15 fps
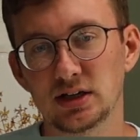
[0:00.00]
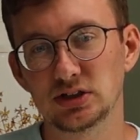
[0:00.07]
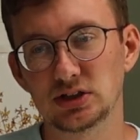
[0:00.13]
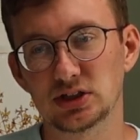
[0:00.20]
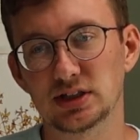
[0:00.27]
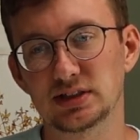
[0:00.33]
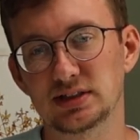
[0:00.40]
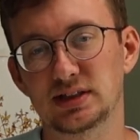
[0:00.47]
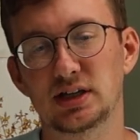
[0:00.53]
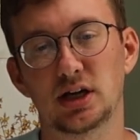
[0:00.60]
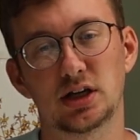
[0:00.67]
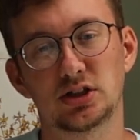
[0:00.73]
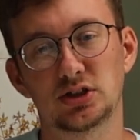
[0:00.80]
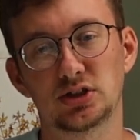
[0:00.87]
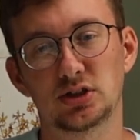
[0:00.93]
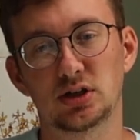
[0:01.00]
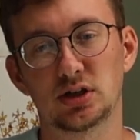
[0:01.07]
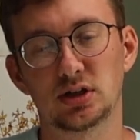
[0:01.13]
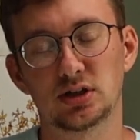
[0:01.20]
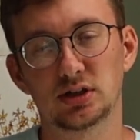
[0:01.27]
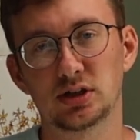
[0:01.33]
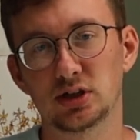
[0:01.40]
just in case
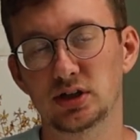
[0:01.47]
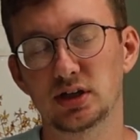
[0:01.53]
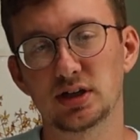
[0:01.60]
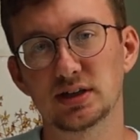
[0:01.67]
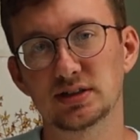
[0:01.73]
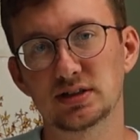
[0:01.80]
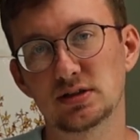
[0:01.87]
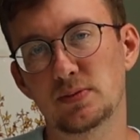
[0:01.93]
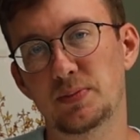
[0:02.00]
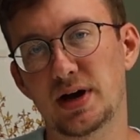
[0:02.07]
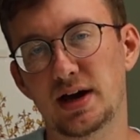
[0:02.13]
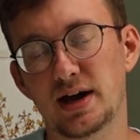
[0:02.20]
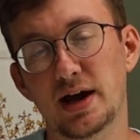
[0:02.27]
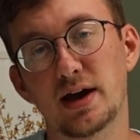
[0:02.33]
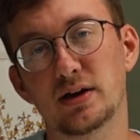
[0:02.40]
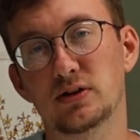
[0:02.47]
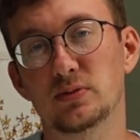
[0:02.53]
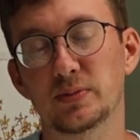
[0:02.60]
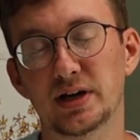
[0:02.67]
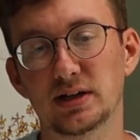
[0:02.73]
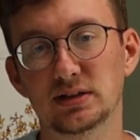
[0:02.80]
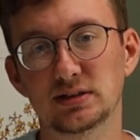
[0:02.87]
you're curious about how you
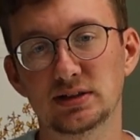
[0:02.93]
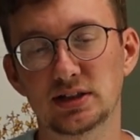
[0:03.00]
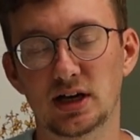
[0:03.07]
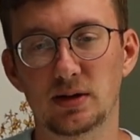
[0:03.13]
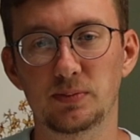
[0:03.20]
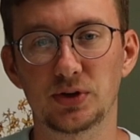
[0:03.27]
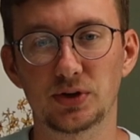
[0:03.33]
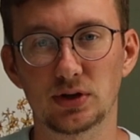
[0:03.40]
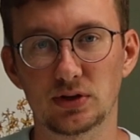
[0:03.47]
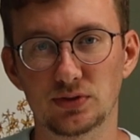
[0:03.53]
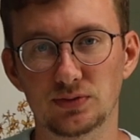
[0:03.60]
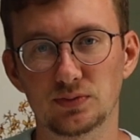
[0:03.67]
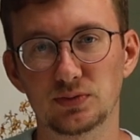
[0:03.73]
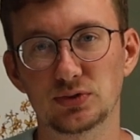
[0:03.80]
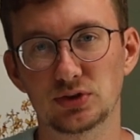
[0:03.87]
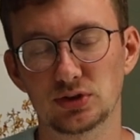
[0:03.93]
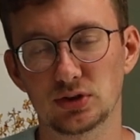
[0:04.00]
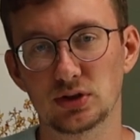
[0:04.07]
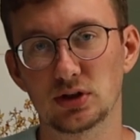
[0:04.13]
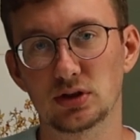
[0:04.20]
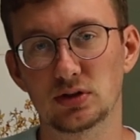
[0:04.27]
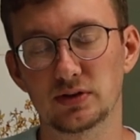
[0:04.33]
might set up your own
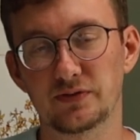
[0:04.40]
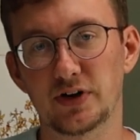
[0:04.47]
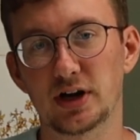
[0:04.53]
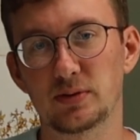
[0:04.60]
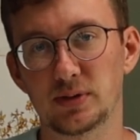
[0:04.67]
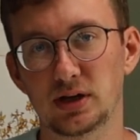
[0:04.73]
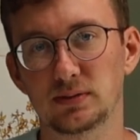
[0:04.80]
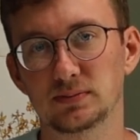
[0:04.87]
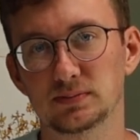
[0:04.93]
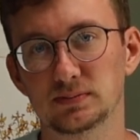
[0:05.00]
studio environment.